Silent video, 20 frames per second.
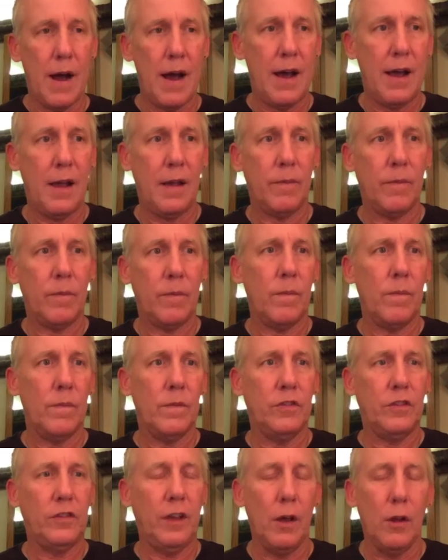my
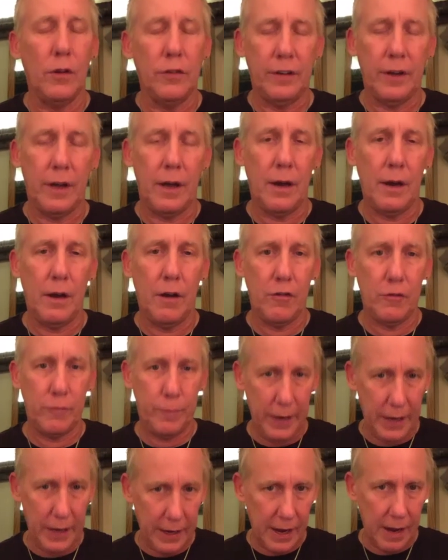skill set
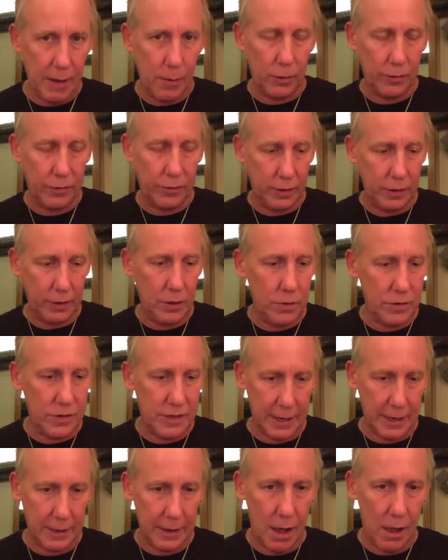of being able to
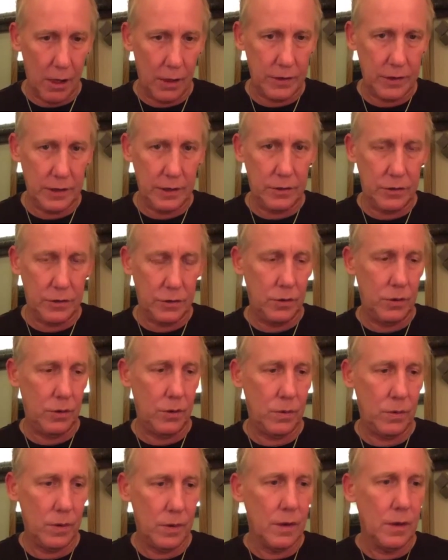use technology
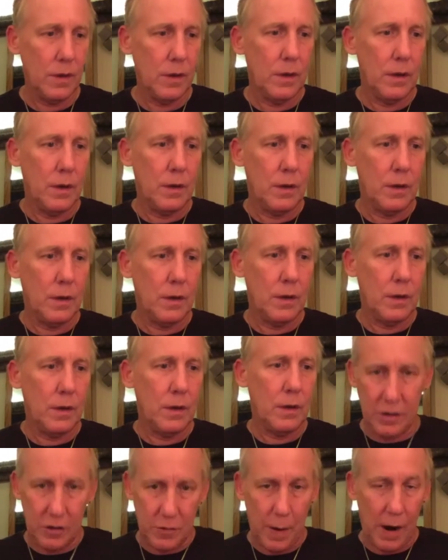to
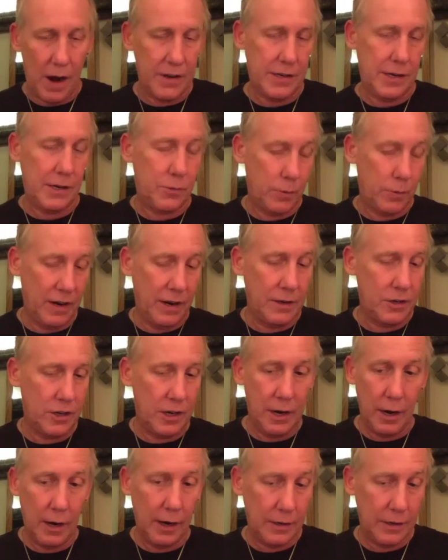do business process
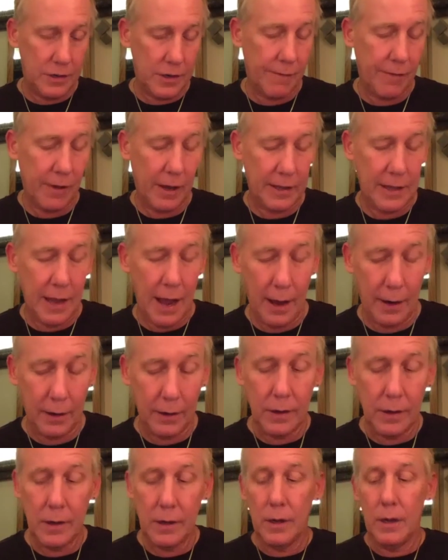re-engineering and stuff like
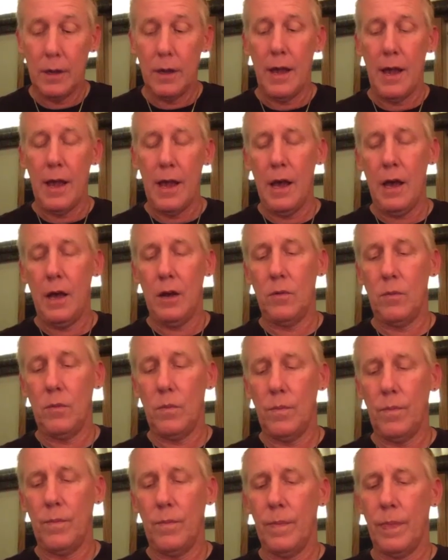that.
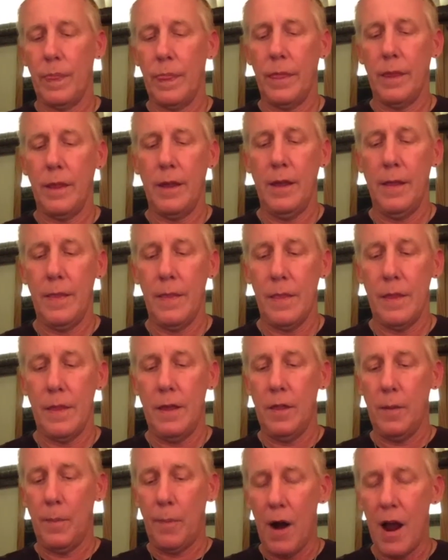And
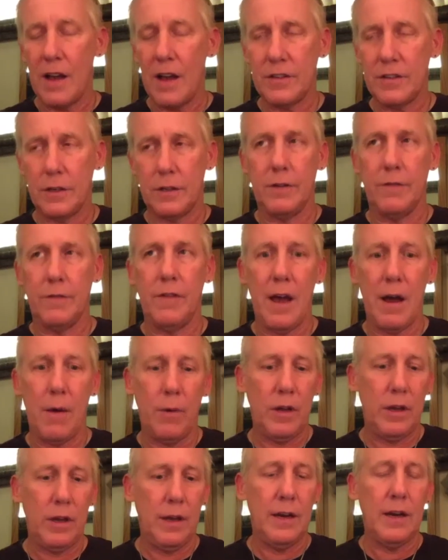in the process of
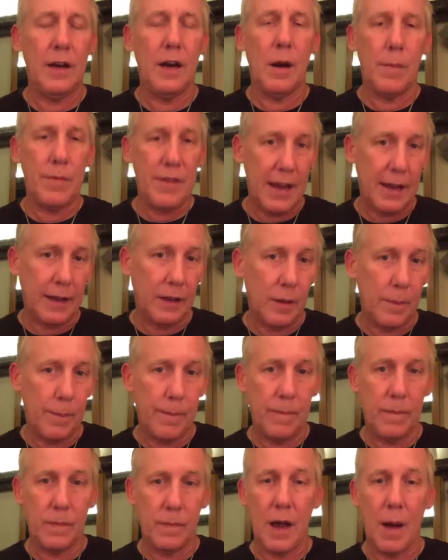that, we ended up
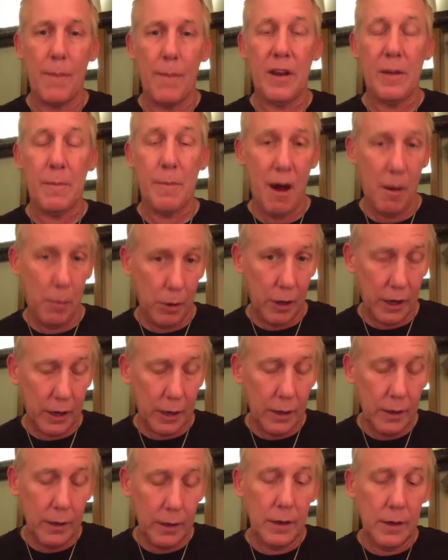taking the company
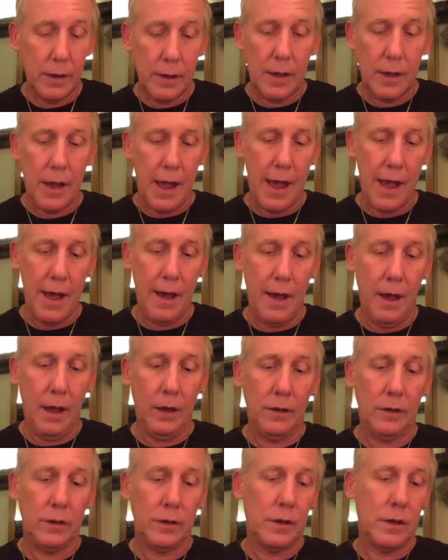public
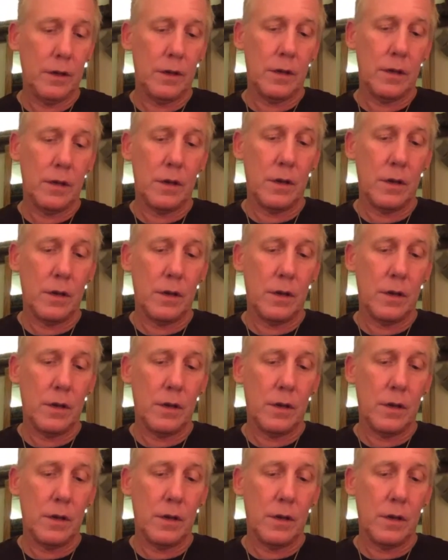and